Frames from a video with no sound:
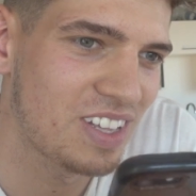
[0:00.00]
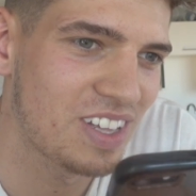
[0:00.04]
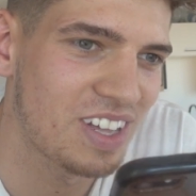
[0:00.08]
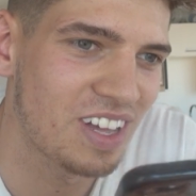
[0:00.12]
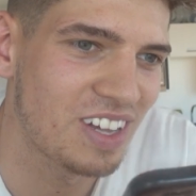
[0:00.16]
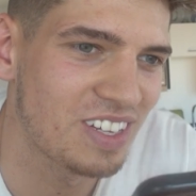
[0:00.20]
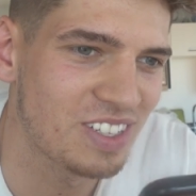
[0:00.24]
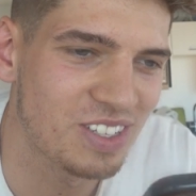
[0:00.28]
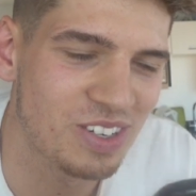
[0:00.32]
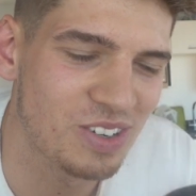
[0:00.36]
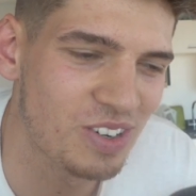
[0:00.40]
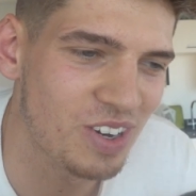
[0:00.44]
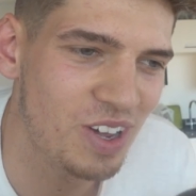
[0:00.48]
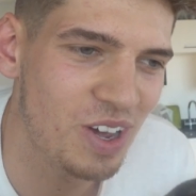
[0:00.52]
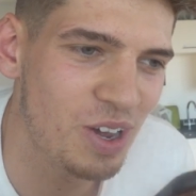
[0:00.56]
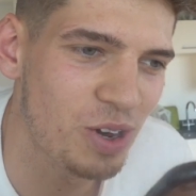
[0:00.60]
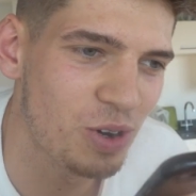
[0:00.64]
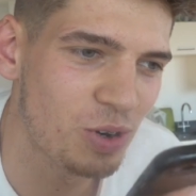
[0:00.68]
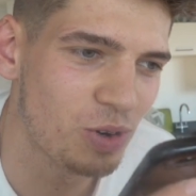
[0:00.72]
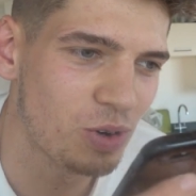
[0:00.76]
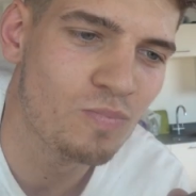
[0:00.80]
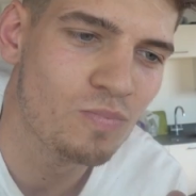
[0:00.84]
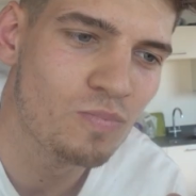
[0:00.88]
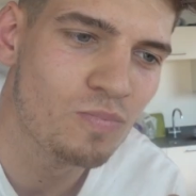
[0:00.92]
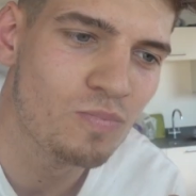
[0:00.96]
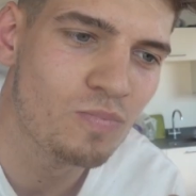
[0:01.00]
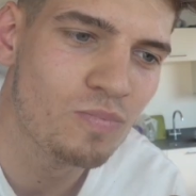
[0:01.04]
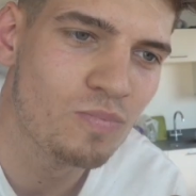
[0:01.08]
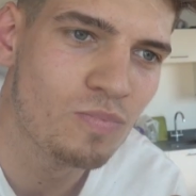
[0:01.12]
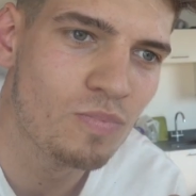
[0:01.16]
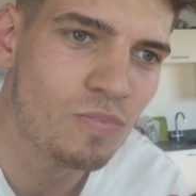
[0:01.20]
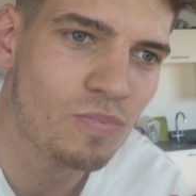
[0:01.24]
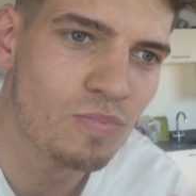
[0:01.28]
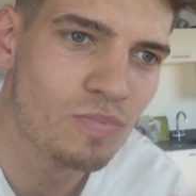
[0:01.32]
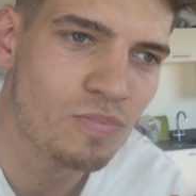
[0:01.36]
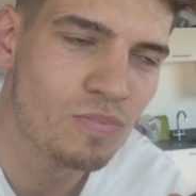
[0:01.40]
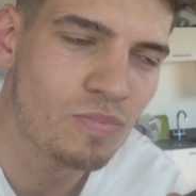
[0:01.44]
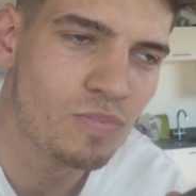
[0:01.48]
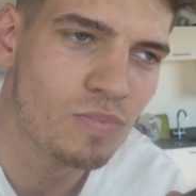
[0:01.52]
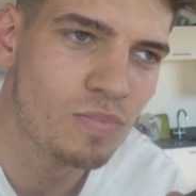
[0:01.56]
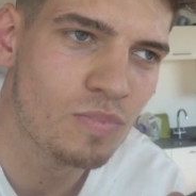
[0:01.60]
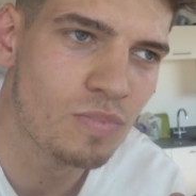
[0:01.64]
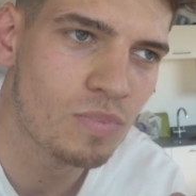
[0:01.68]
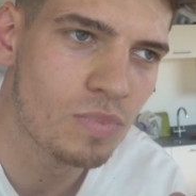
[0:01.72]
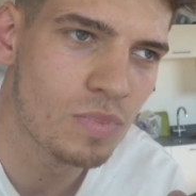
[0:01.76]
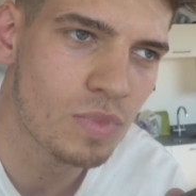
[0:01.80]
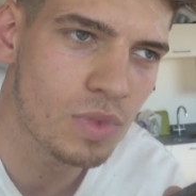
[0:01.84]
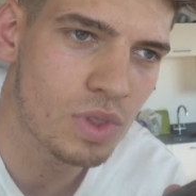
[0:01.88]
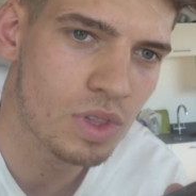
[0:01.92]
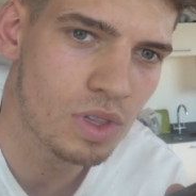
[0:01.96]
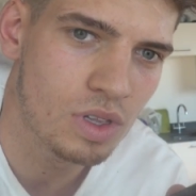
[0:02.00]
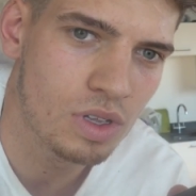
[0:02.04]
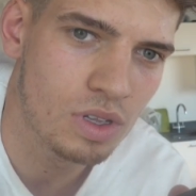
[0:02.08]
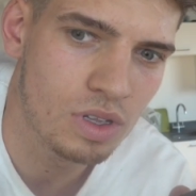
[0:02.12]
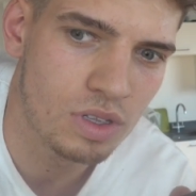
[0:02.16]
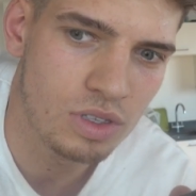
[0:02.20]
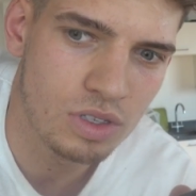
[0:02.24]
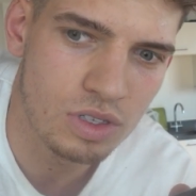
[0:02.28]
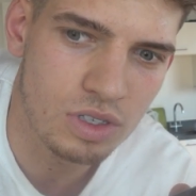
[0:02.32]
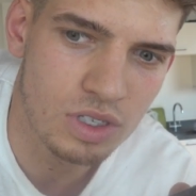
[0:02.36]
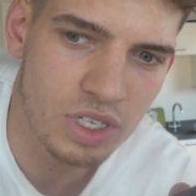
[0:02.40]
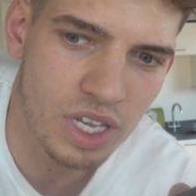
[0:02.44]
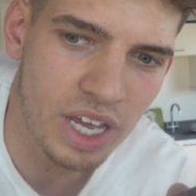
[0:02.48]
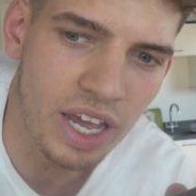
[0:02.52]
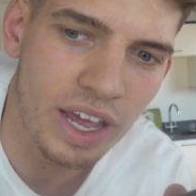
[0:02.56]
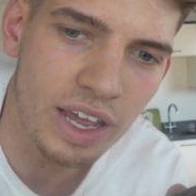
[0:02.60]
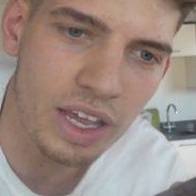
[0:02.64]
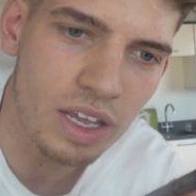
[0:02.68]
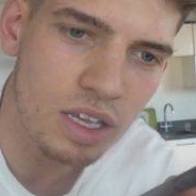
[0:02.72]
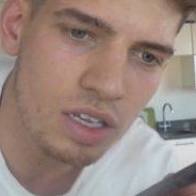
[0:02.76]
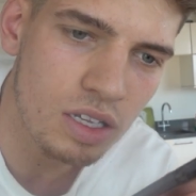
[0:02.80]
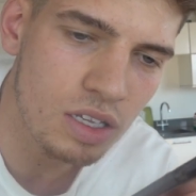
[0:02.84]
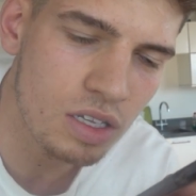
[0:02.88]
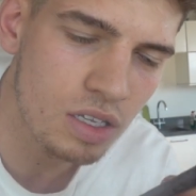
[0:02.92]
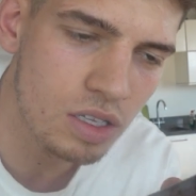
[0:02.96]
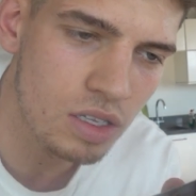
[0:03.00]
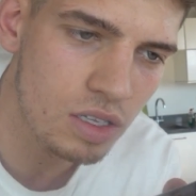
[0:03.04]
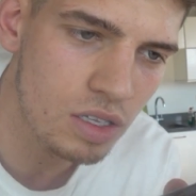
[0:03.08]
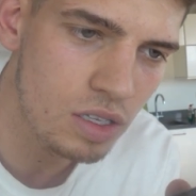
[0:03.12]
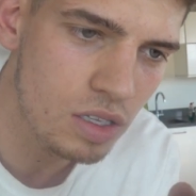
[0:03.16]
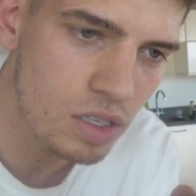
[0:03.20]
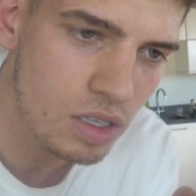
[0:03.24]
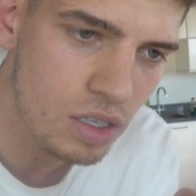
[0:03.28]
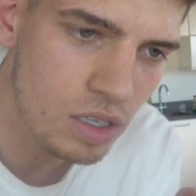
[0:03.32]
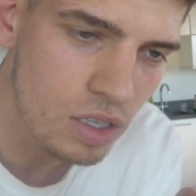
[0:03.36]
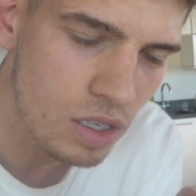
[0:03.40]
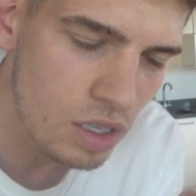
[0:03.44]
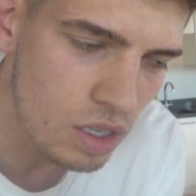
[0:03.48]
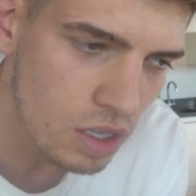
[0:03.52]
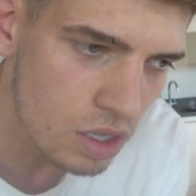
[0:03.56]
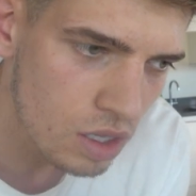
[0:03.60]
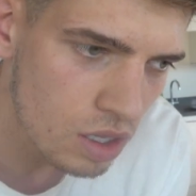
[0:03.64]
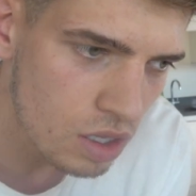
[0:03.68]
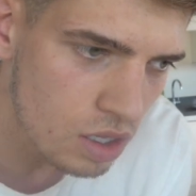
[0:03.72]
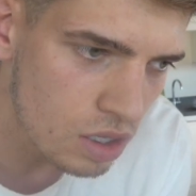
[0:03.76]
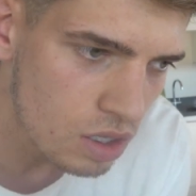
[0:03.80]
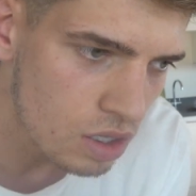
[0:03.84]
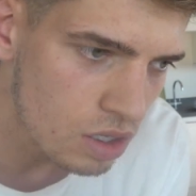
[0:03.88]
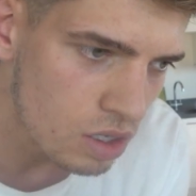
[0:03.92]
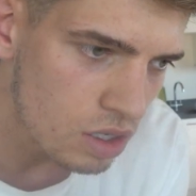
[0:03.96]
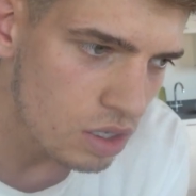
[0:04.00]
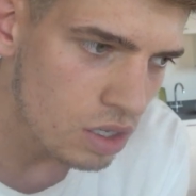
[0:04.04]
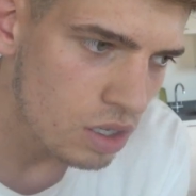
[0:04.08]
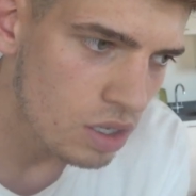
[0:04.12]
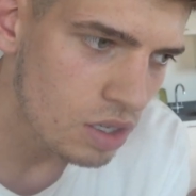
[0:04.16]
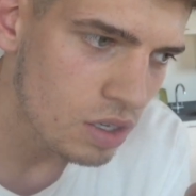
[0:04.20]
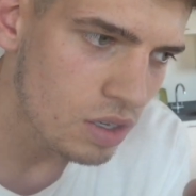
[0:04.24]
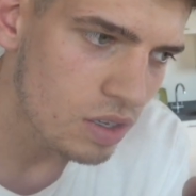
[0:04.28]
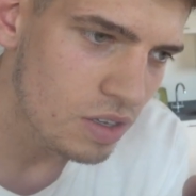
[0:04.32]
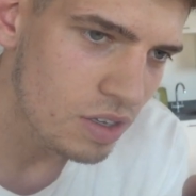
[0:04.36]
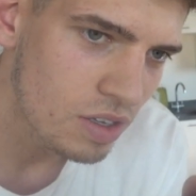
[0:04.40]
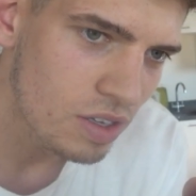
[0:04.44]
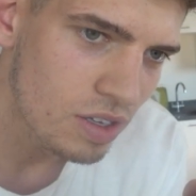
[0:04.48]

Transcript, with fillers: I don't know. When did this happen? Today. Have you spoken to Dad?